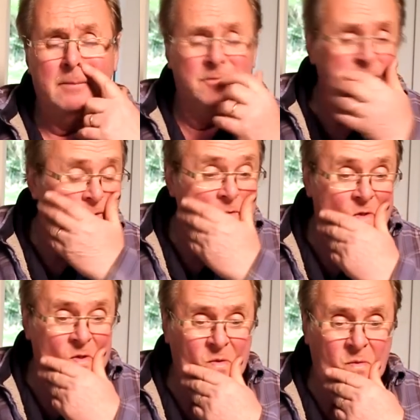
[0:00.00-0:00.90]
For those
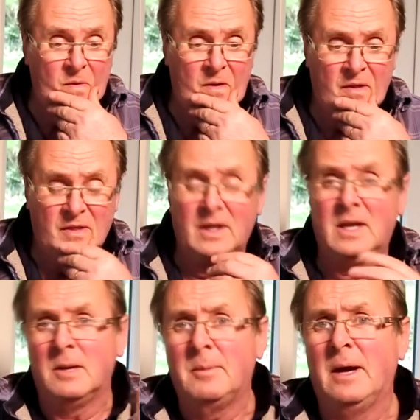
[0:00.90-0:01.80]
who are
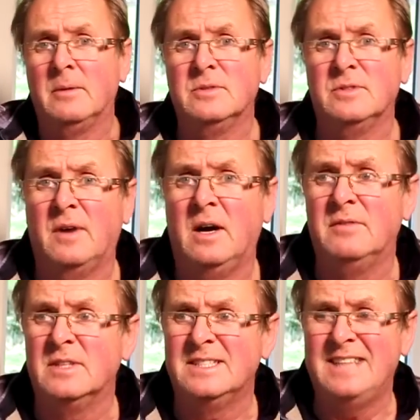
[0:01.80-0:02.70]
thinking about
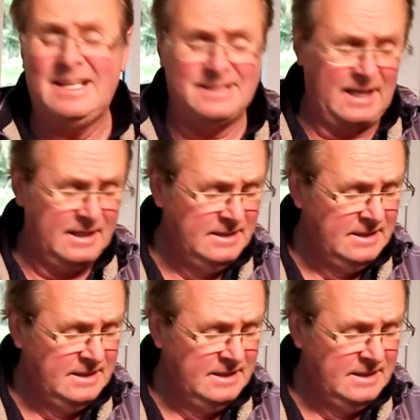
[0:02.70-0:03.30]
survival disaster.